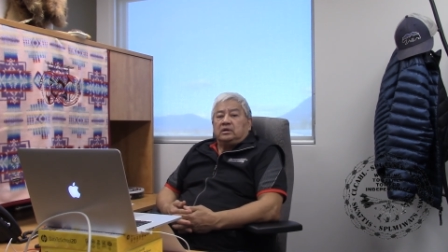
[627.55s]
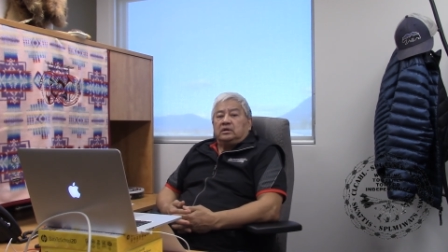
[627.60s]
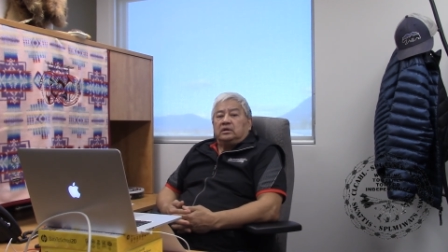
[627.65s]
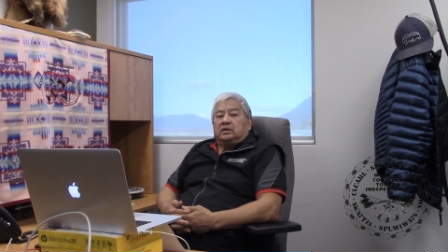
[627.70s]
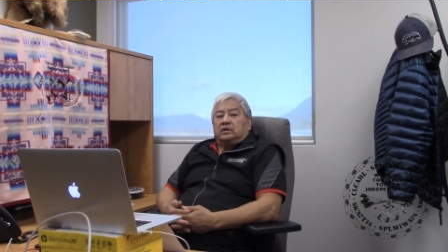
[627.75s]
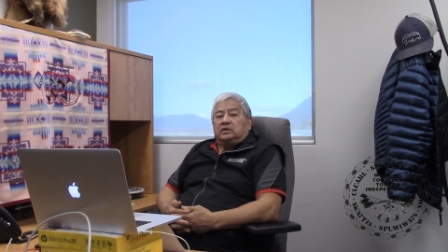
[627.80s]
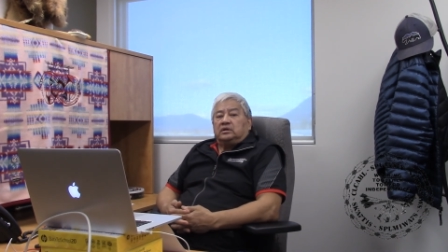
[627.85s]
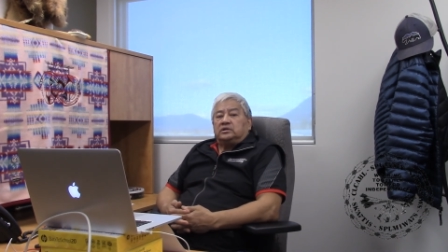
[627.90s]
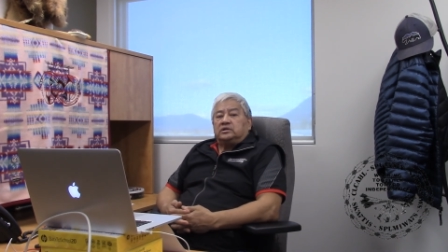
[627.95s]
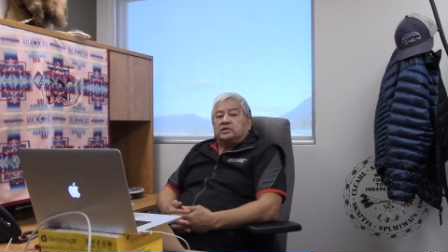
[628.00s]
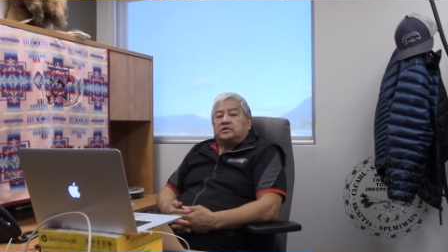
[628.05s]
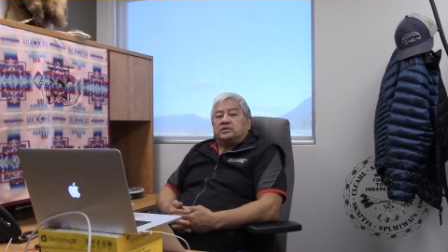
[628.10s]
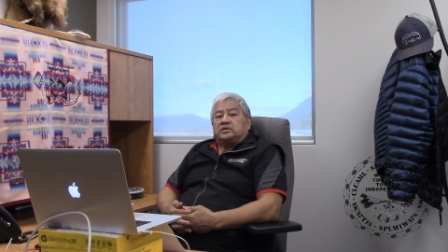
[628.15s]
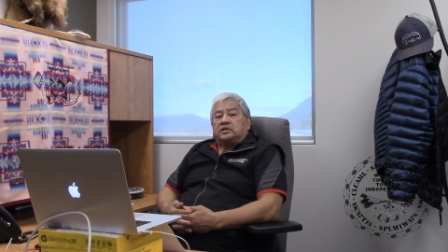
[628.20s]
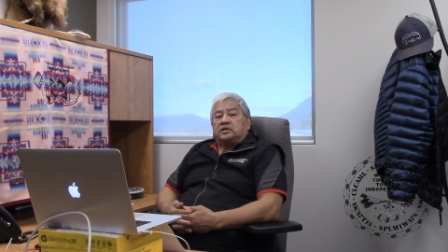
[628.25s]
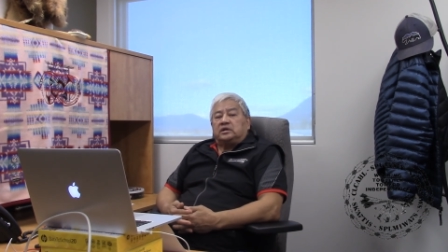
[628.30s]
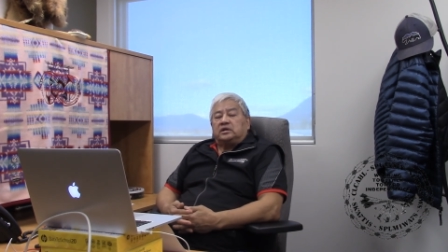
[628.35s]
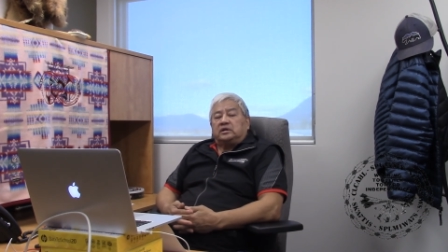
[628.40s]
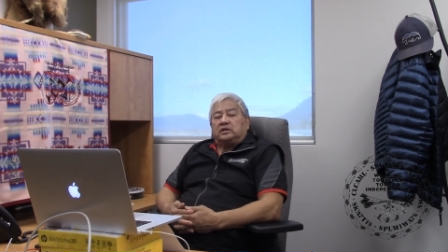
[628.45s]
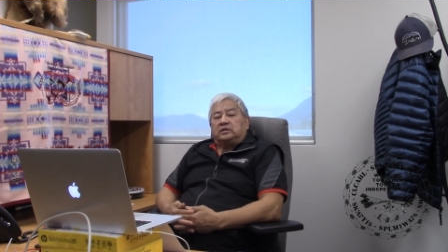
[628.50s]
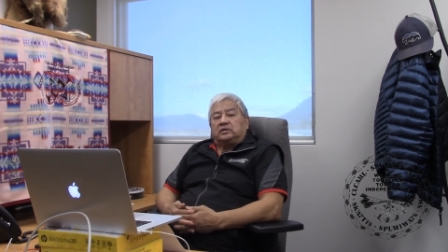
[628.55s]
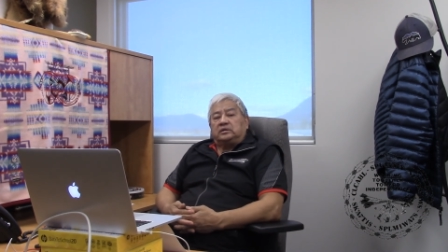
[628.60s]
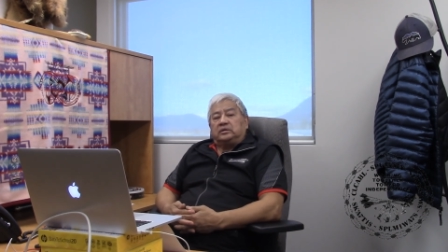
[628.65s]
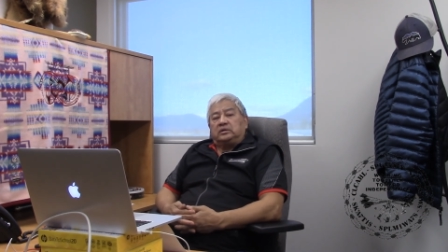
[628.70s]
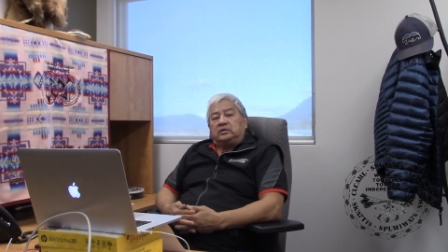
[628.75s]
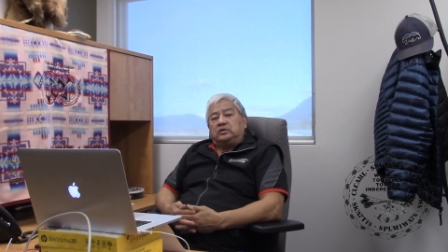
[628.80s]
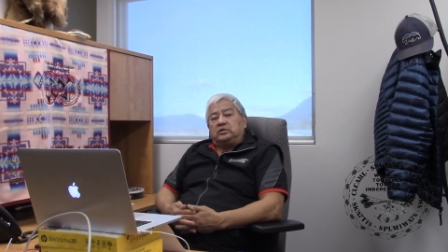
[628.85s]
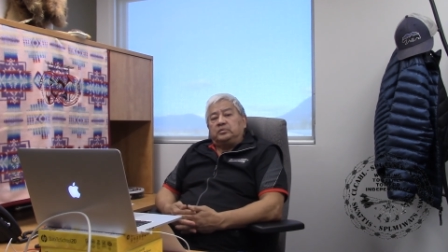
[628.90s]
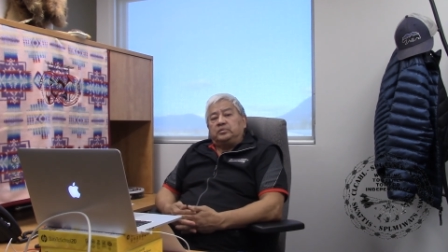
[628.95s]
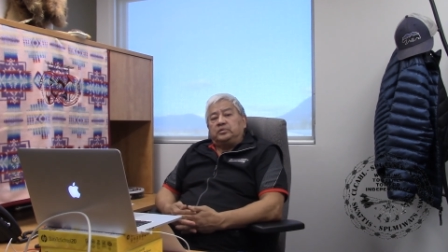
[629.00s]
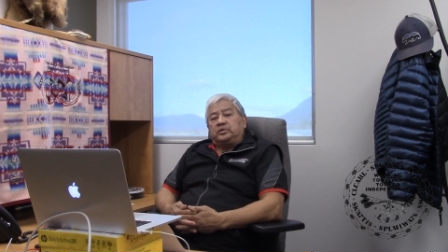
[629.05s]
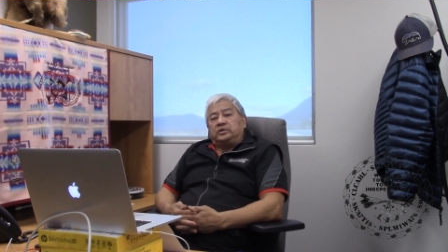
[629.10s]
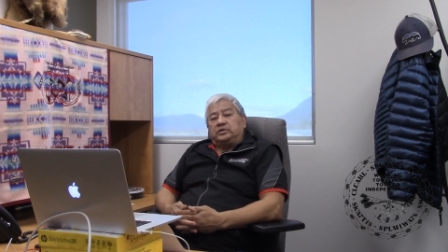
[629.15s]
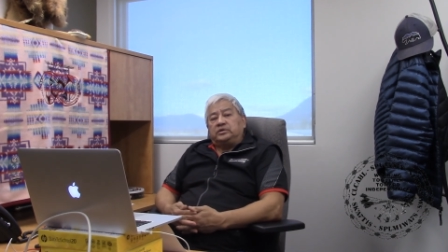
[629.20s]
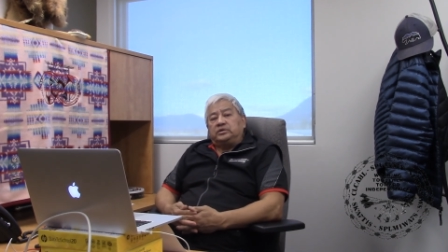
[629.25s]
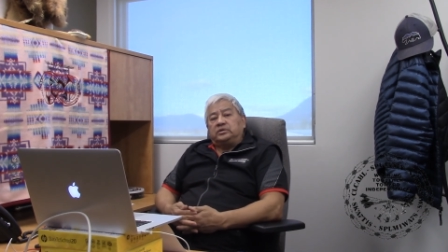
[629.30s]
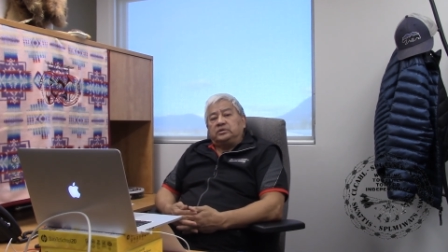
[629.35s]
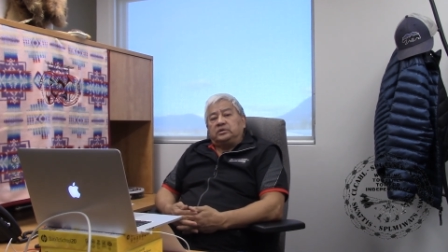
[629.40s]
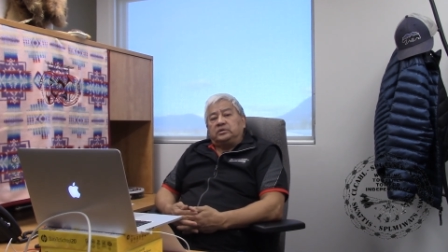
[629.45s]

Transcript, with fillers: and just uh, hope that you